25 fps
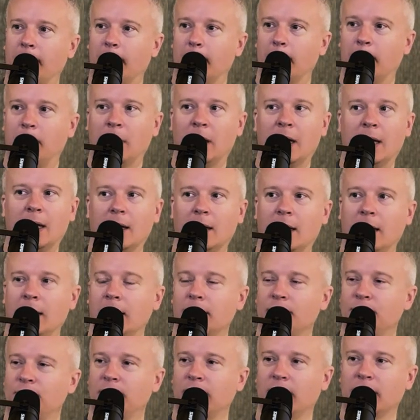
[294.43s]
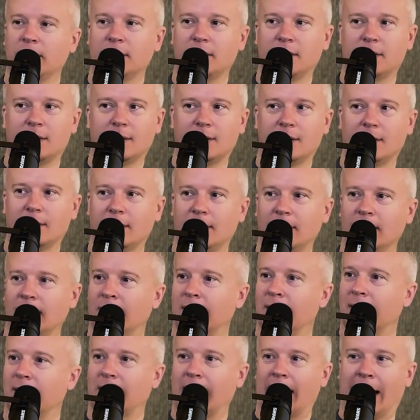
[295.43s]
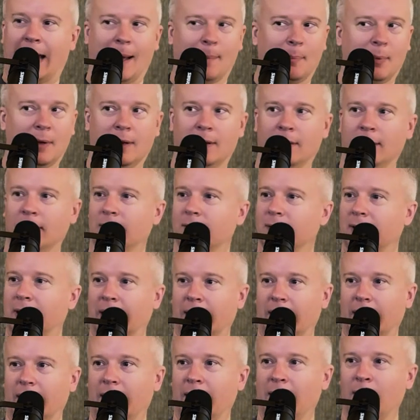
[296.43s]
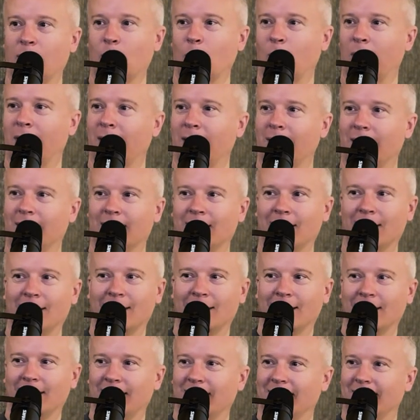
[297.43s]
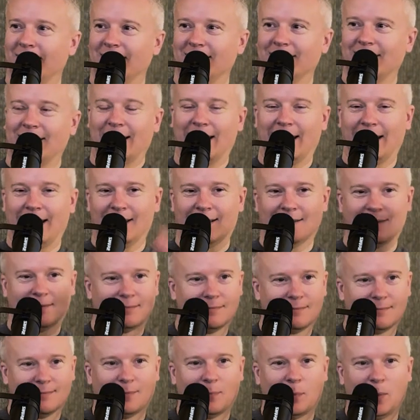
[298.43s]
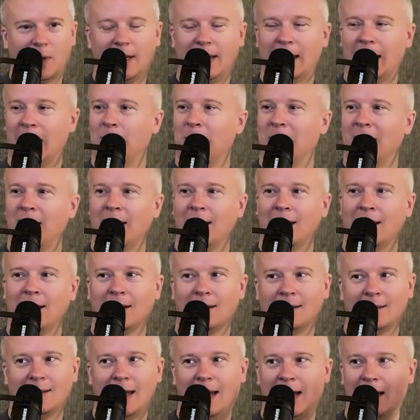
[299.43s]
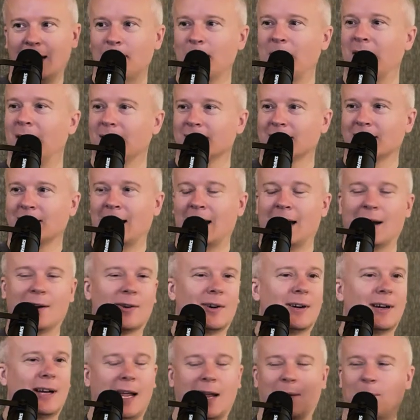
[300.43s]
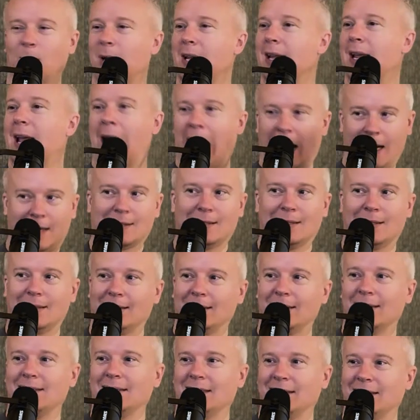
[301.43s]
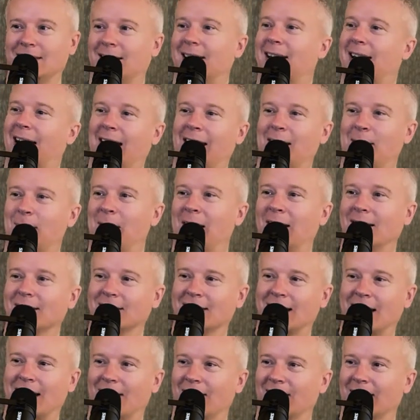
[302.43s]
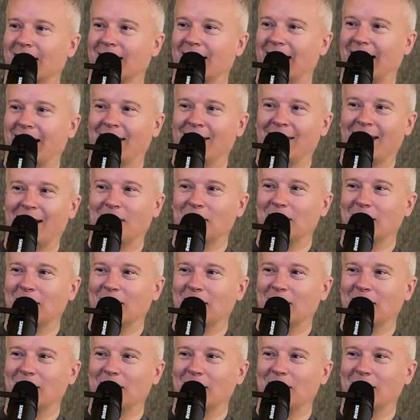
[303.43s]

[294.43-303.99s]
But it just didn't happen. Like, it went like we came in at 80 miles an hour and we exited the season at 80 miles an hour, and there